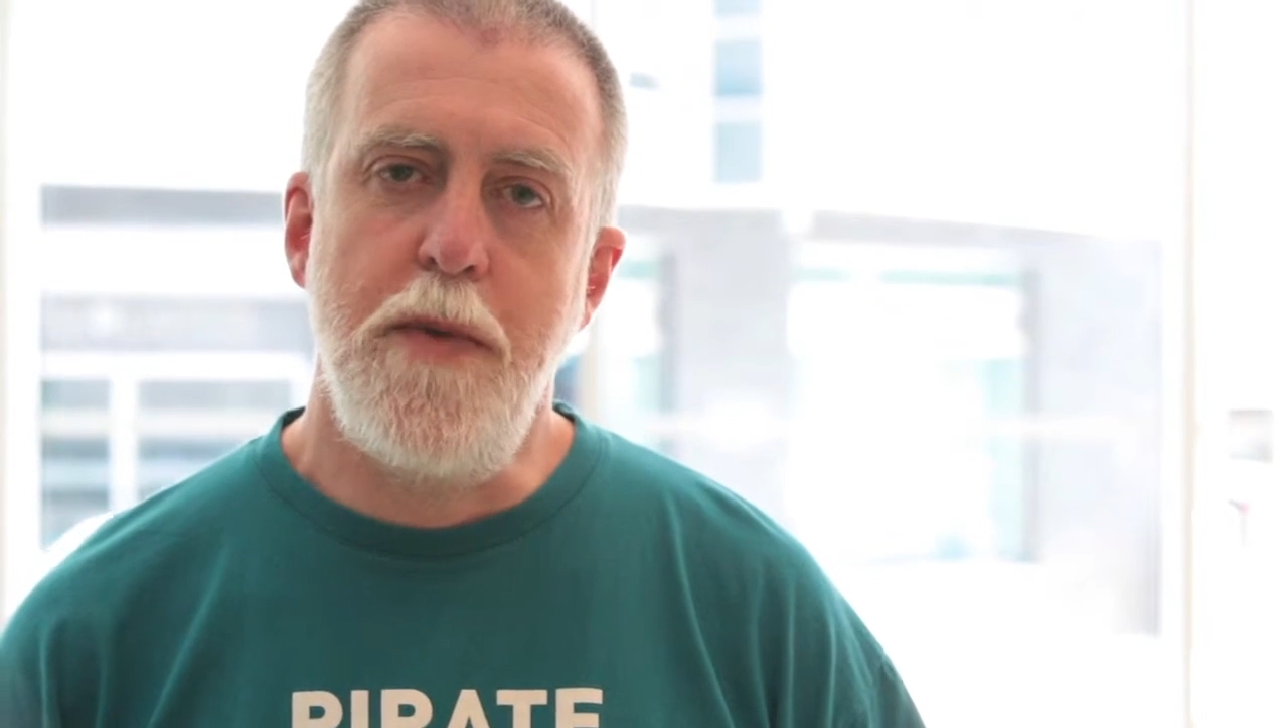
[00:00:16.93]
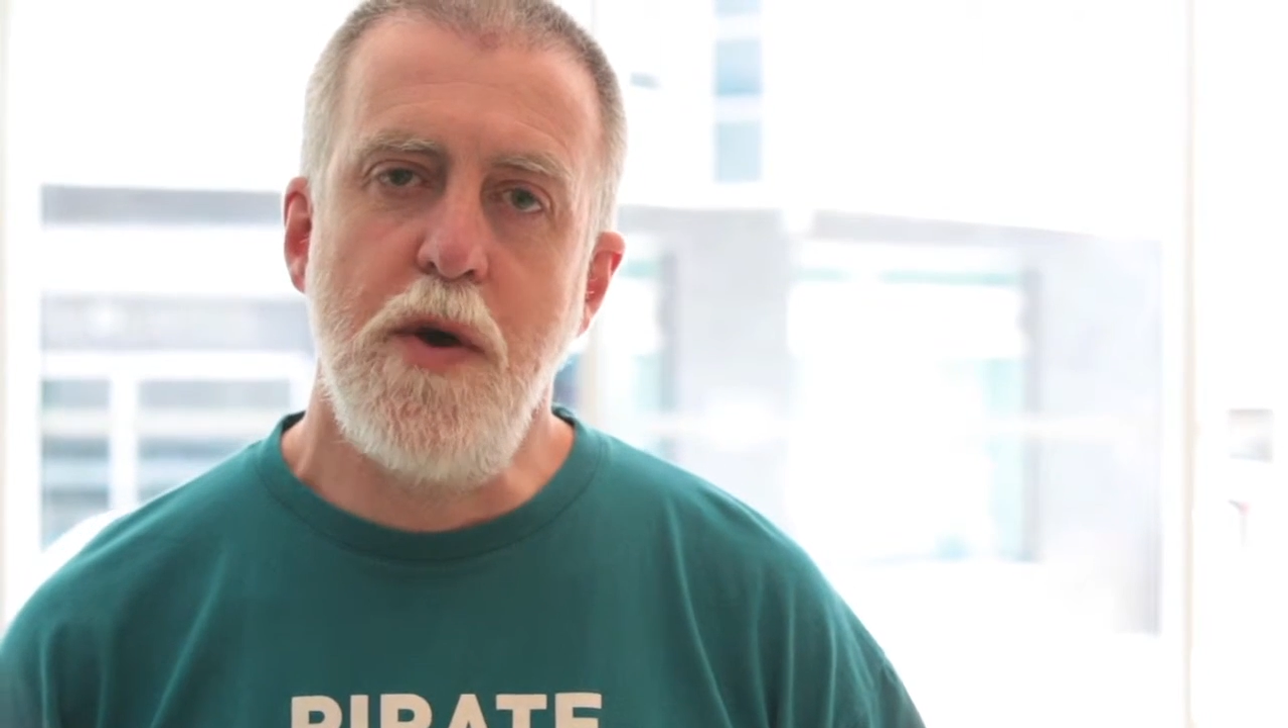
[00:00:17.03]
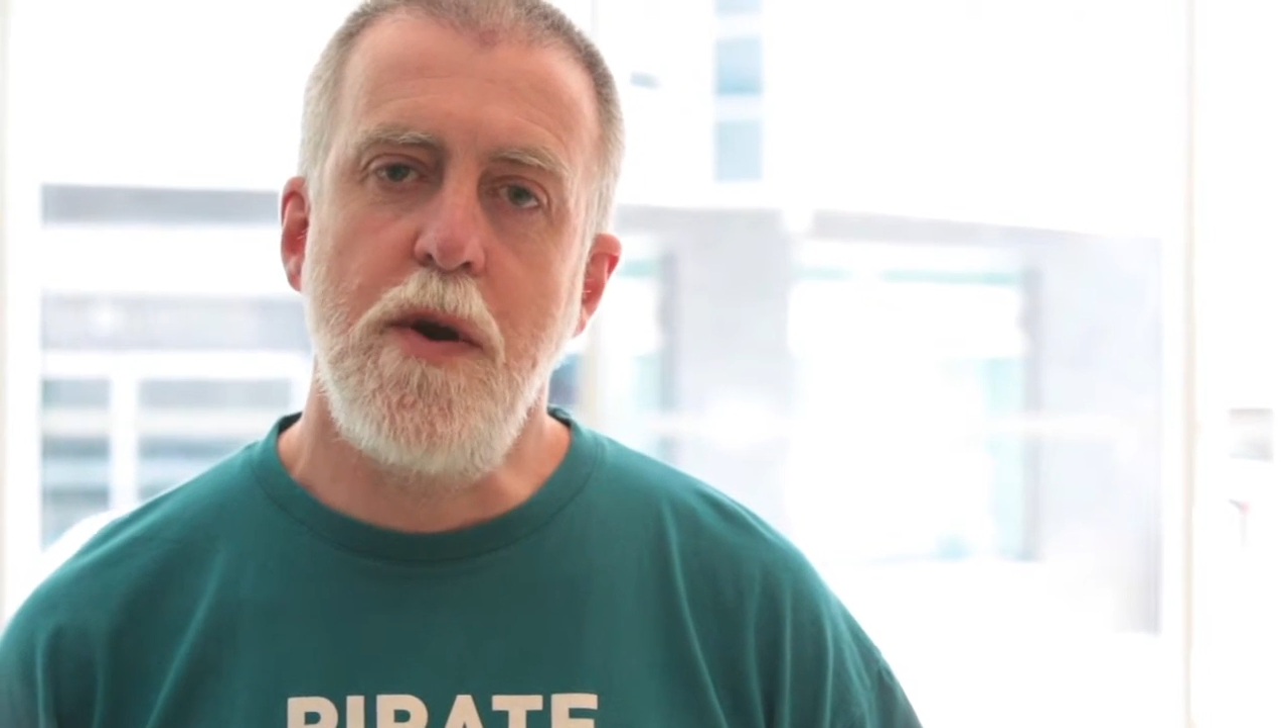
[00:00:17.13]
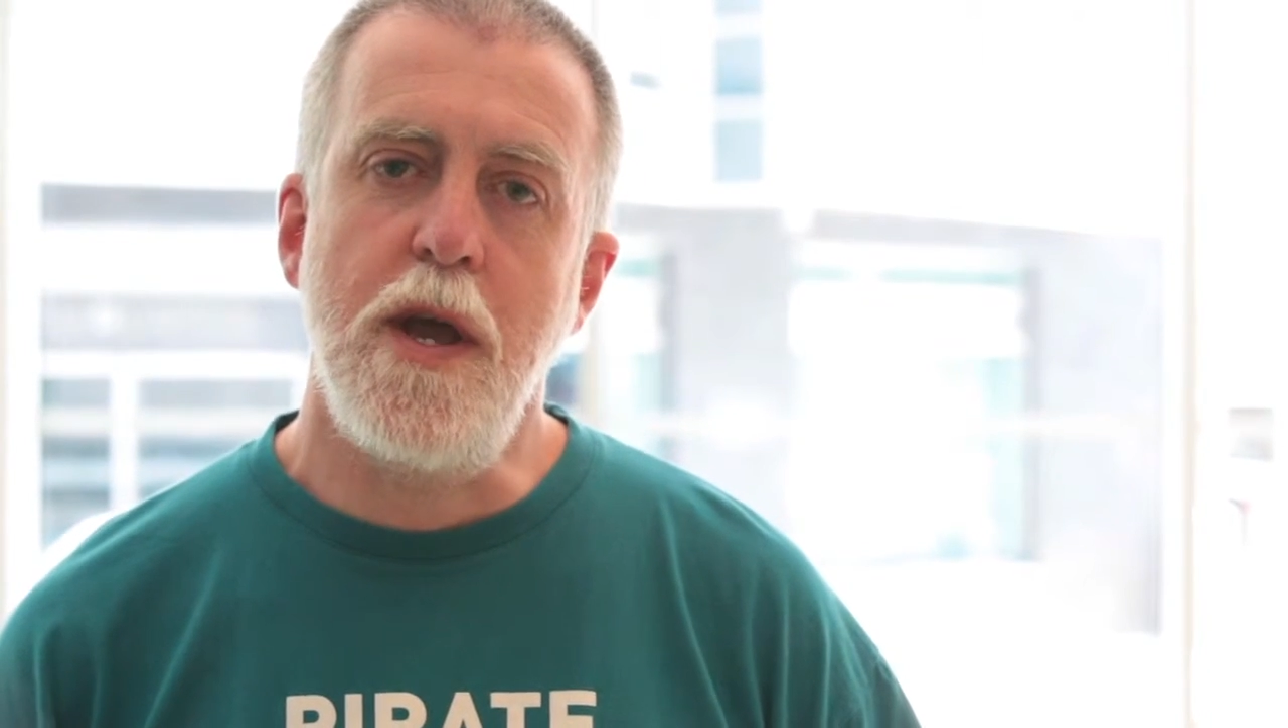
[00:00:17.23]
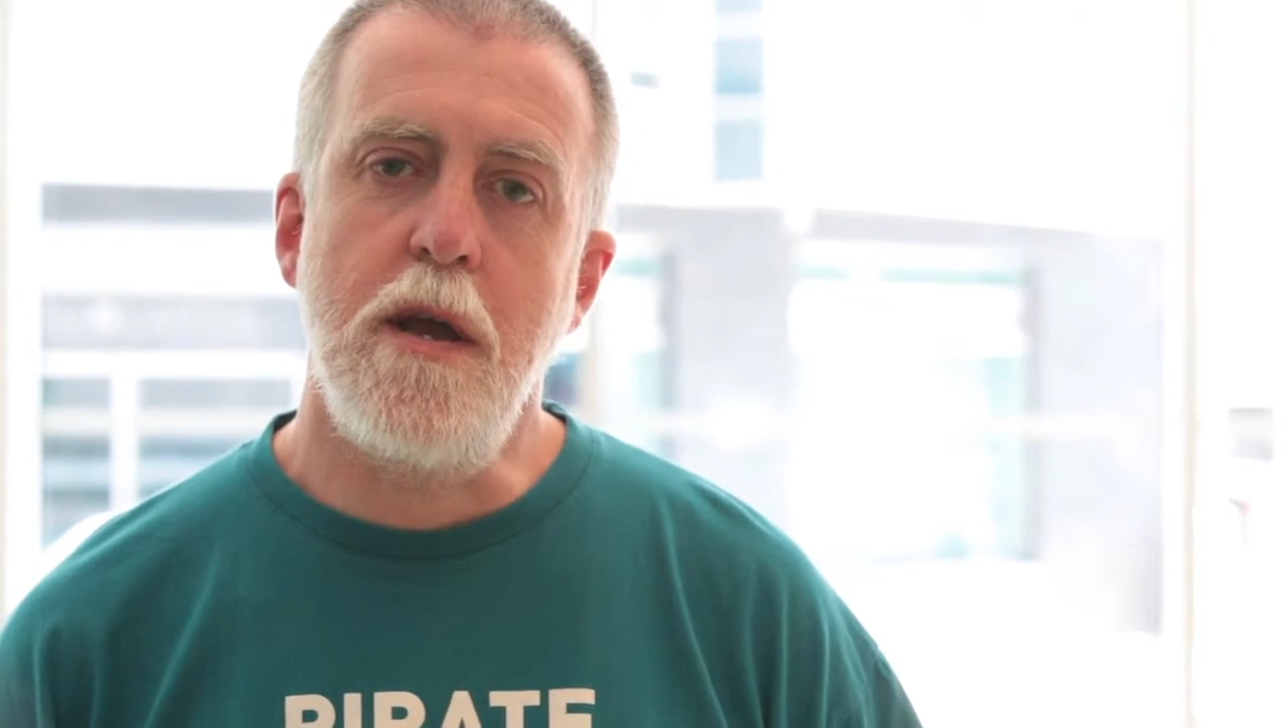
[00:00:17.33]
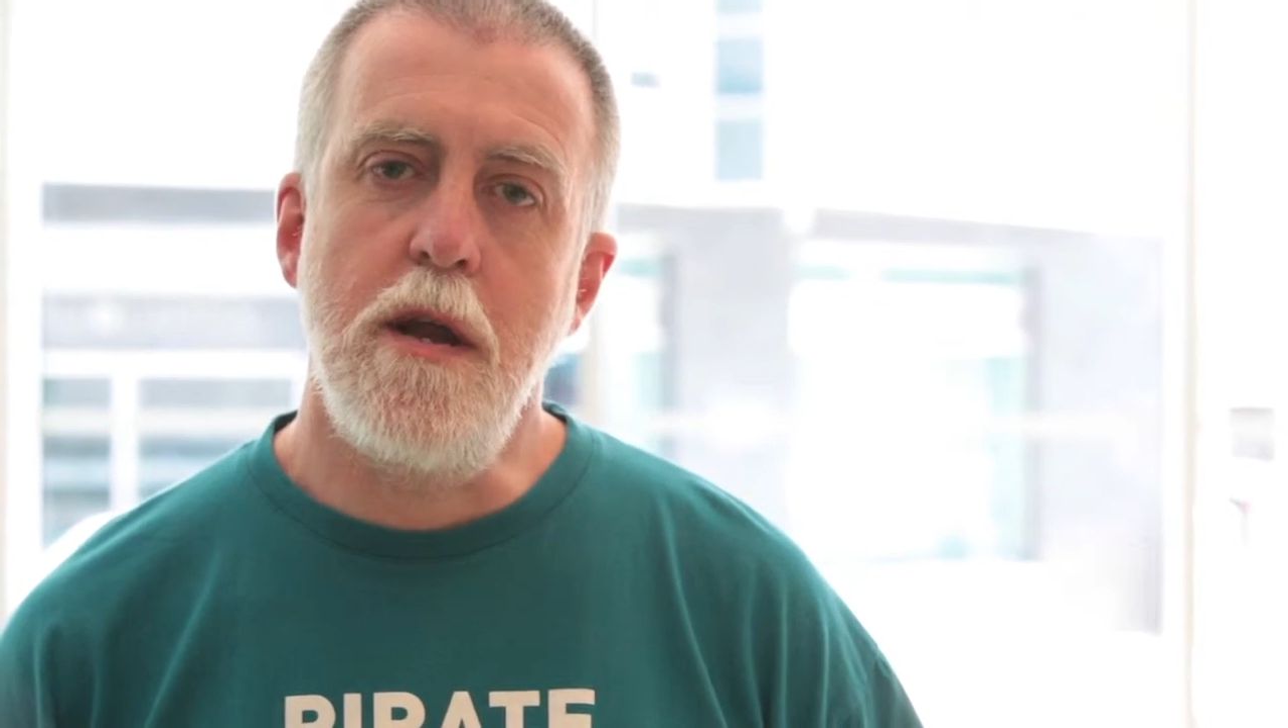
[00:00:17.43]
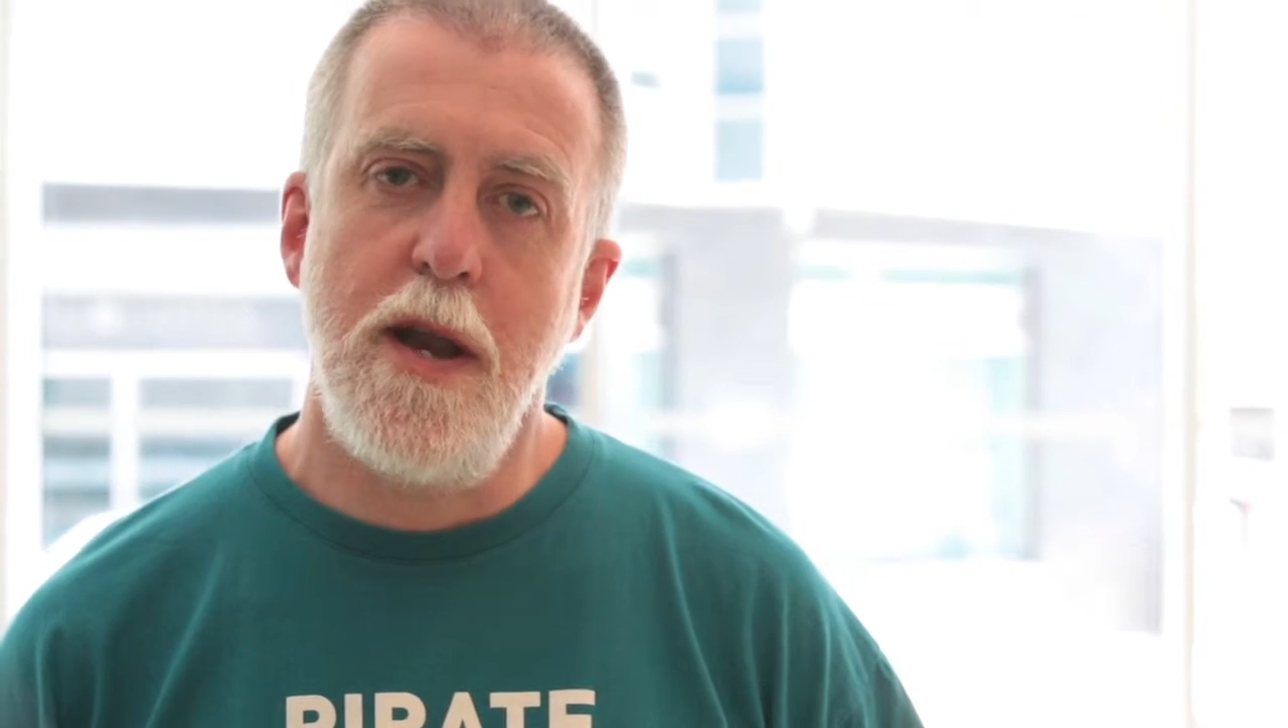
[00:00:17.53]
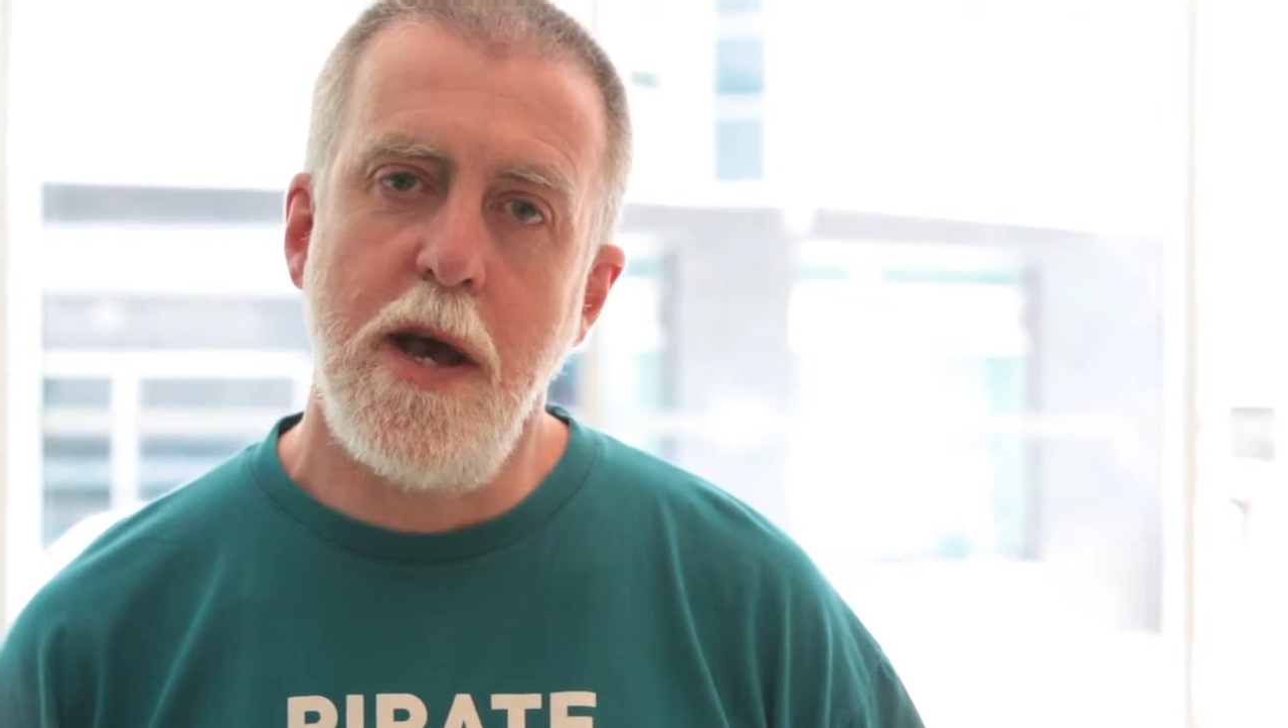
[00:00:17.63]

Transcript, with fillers: building